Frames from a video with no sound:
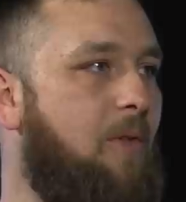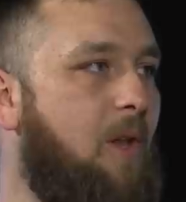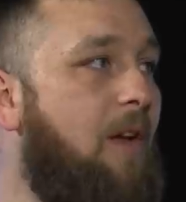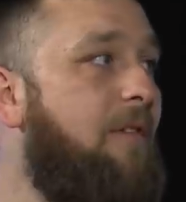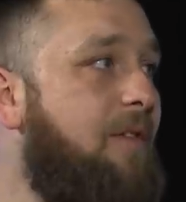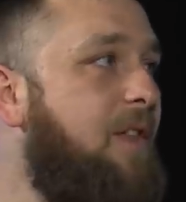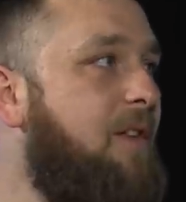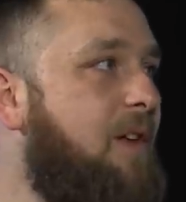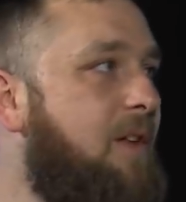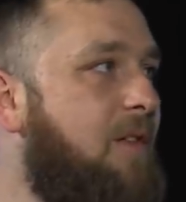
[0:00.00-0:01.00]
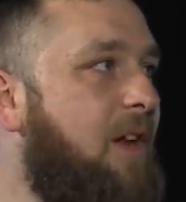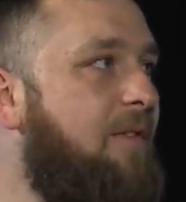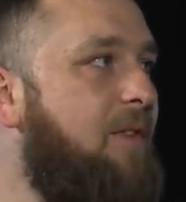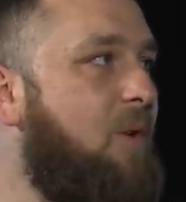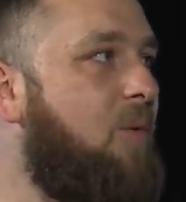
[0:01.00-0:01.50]
the love and that I
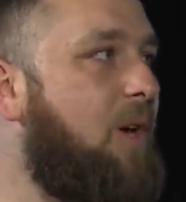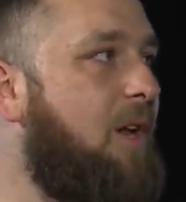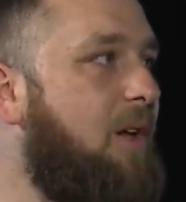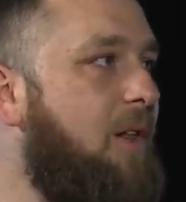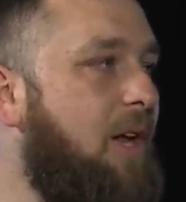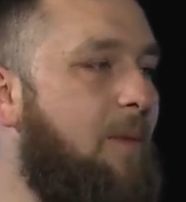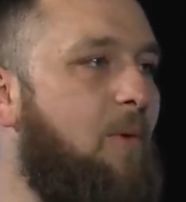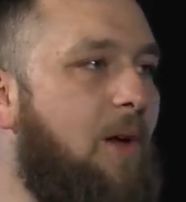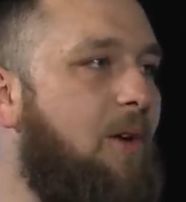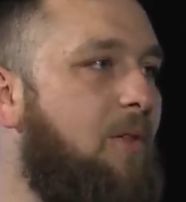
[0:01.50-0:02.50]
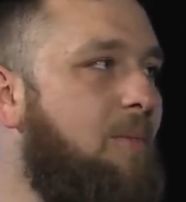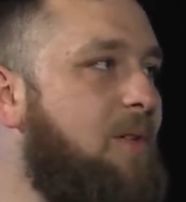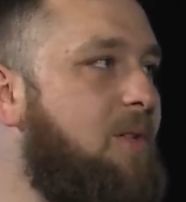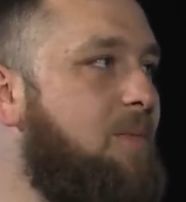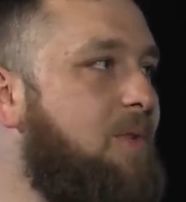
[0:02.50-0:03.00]
feel when, like, I'm around other
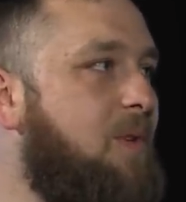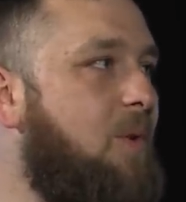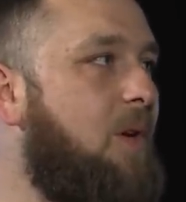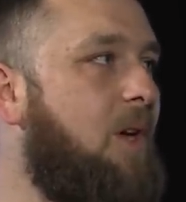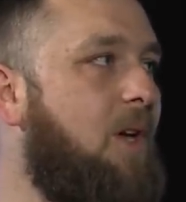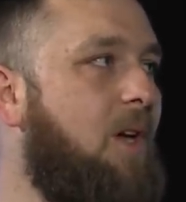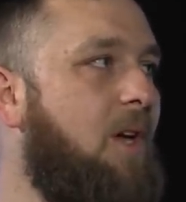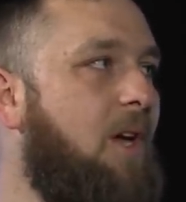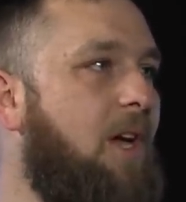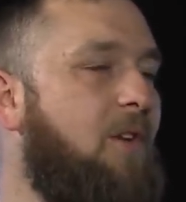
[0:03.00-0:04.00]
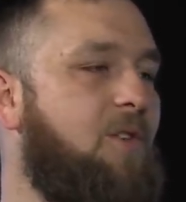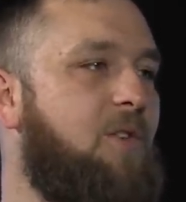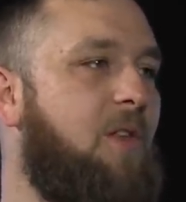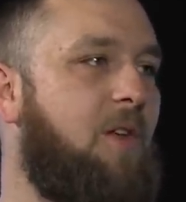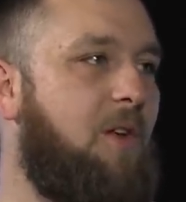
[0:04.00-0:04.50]
Muslims. So it's
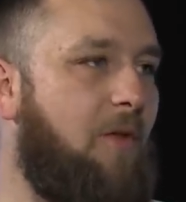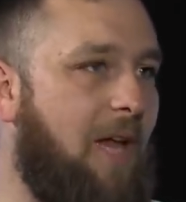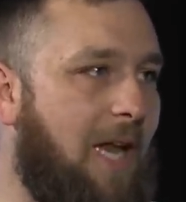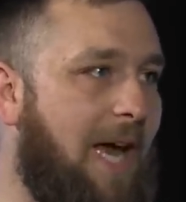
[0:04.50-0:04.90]
just, you know, that